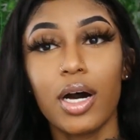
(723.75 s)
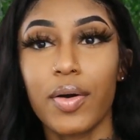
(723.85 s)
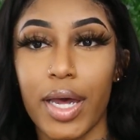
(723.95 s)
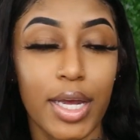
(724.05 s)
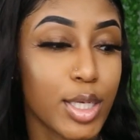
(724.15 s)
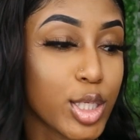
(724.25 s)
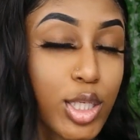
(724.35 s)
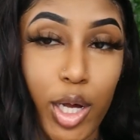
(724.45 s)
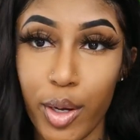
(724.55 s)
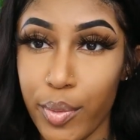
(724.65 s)
Okay,
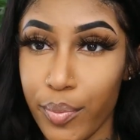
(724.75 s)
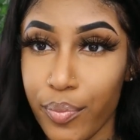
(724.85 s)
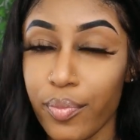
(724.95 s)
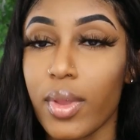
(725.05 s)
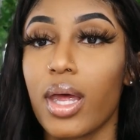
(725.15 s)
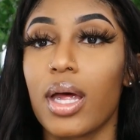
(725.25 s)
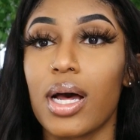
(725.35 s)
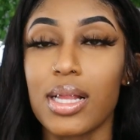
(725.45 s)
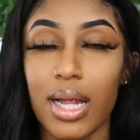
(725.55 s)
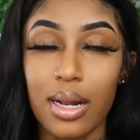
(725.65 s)
so
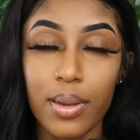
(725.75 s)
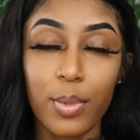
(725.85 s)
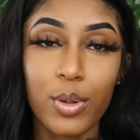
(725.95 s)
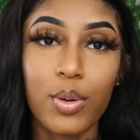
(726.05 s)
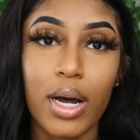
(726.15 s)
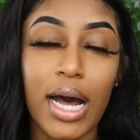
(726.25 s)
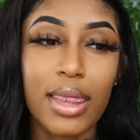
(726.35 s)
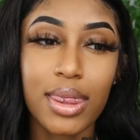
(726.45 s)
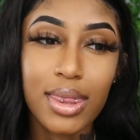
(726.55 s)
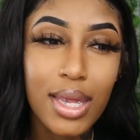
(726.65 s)
a lot of people,
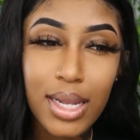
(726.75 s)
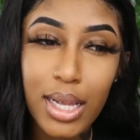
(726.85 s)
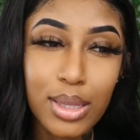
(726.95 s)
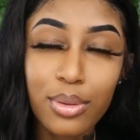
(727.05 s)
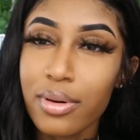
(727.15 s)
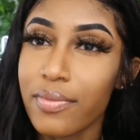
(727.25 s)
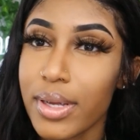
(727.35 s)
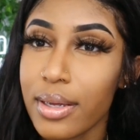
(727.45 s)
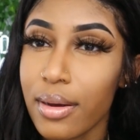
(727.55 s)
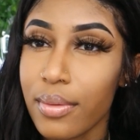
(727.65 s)
didn't I do a
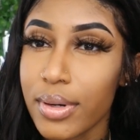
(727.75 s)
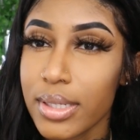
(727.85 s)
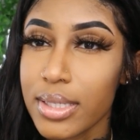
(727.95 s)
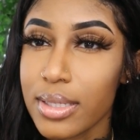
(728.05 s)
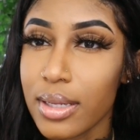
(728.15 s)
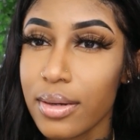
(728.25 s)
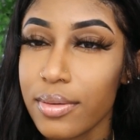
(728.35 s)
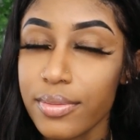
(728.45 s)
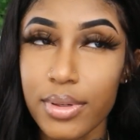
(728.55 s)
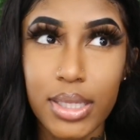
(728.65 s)
video on it
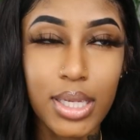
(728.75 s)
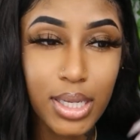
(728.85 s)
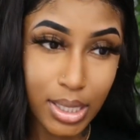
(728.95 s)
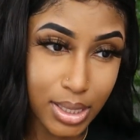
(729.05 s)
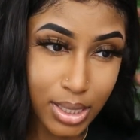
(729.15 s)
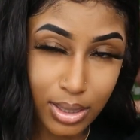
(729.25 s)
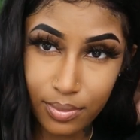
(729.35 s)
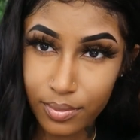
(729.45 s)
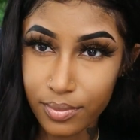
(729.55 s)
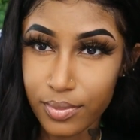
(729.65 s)
though? I think I
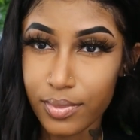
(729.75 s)
did.